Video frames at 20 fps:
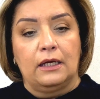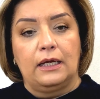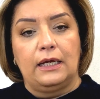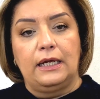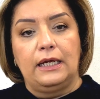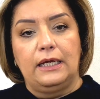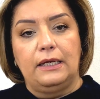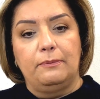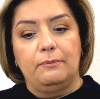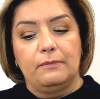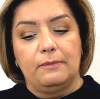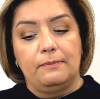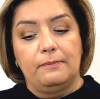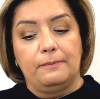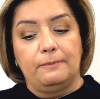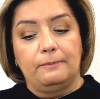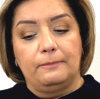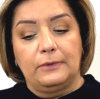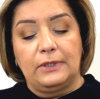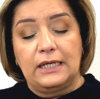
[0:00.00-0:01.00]
A
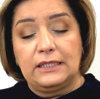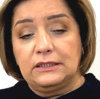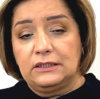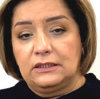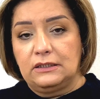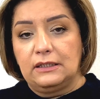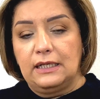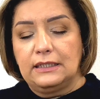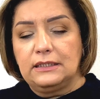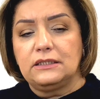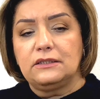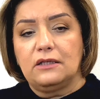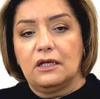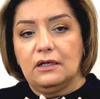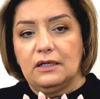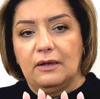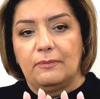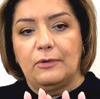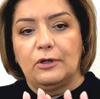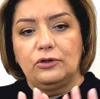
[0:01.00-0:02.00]
let's
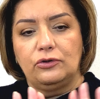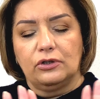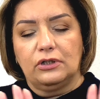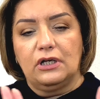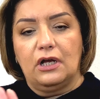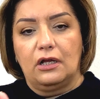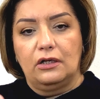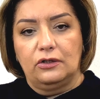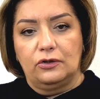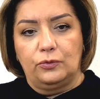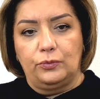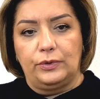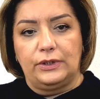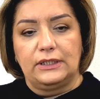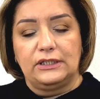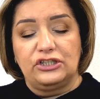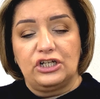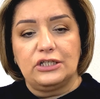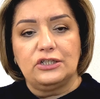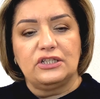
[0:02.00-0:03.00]
talk about the color wheel,
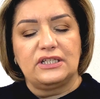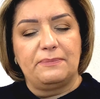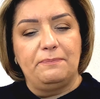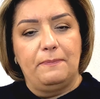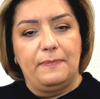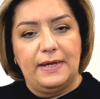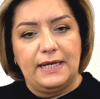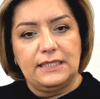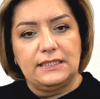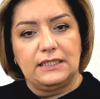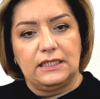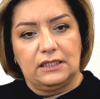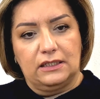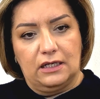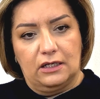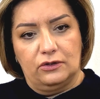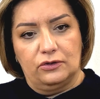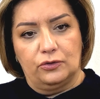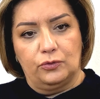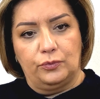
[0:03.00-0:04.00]
just the basic
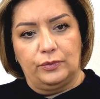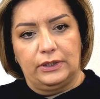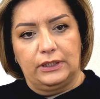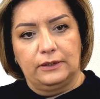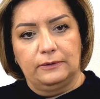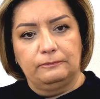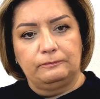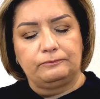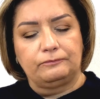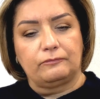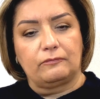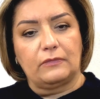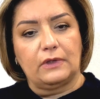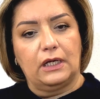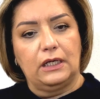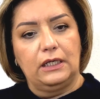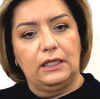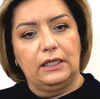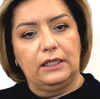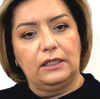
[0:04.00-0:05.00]
color wheel.
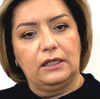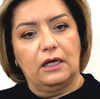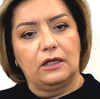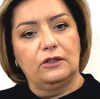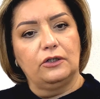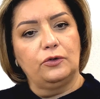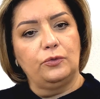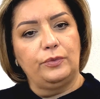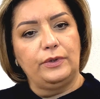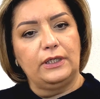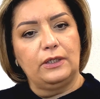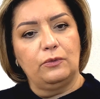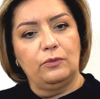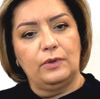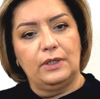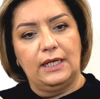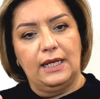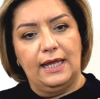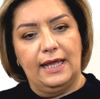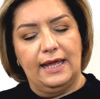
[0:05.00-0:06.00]
A color wheel
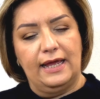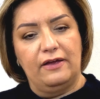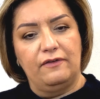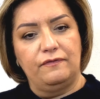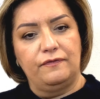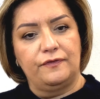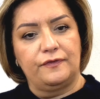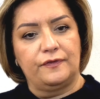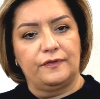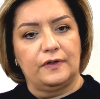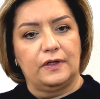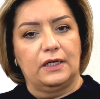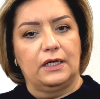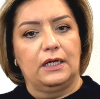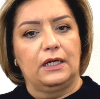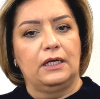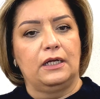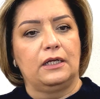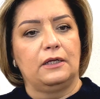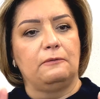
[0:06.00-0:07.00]
will have
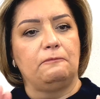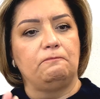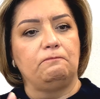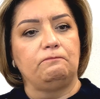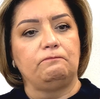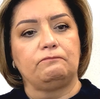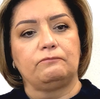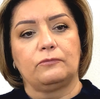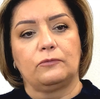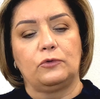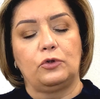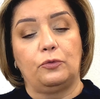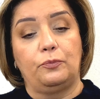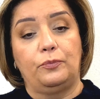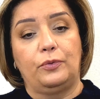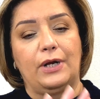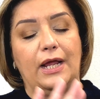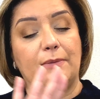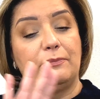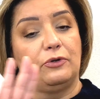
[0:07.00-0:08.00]
the
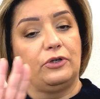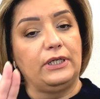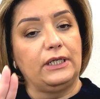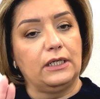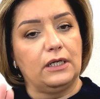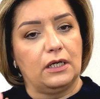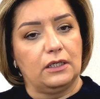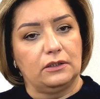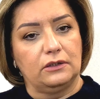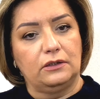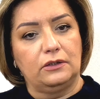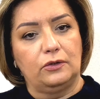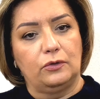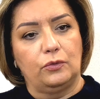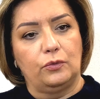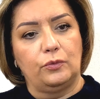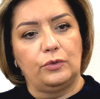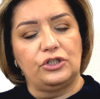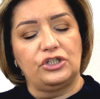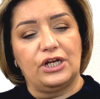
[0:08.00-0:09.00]
primary color,
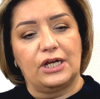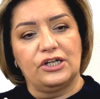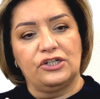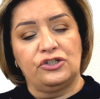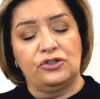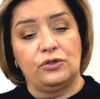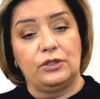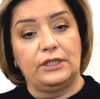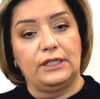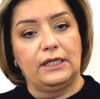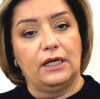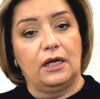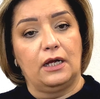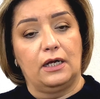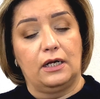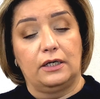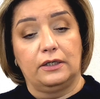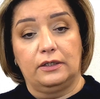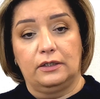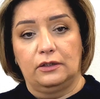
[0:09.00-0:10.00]
which actually
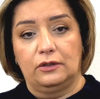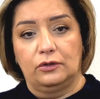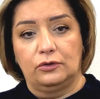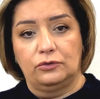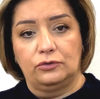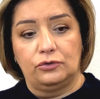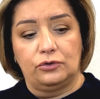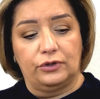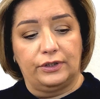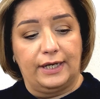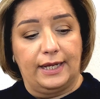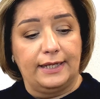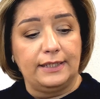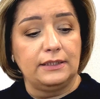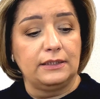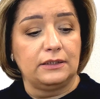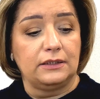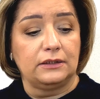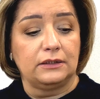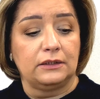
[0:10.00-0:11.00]
are the
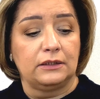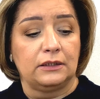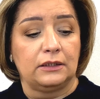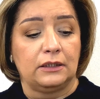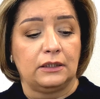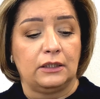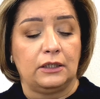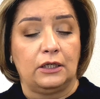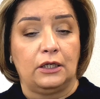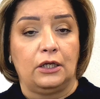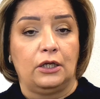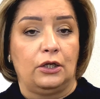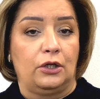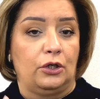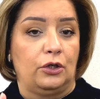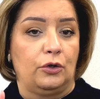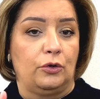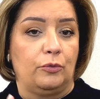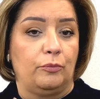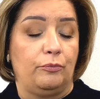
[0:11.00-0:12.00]
red,
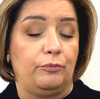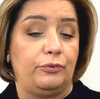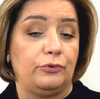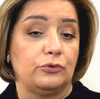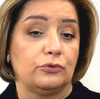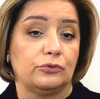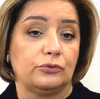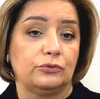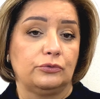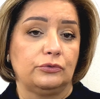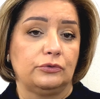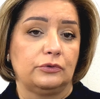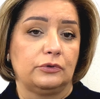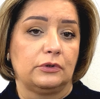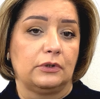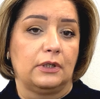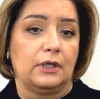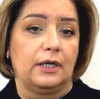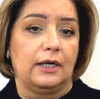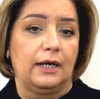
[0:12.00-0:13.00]
blue,
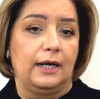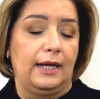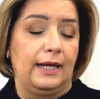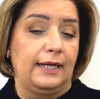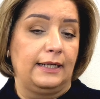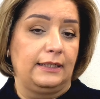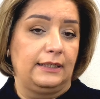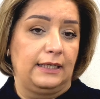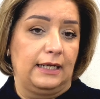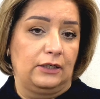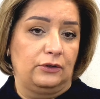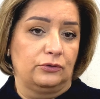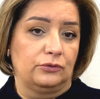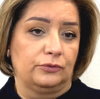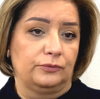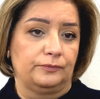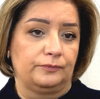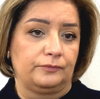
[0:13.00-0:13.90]
and yellow.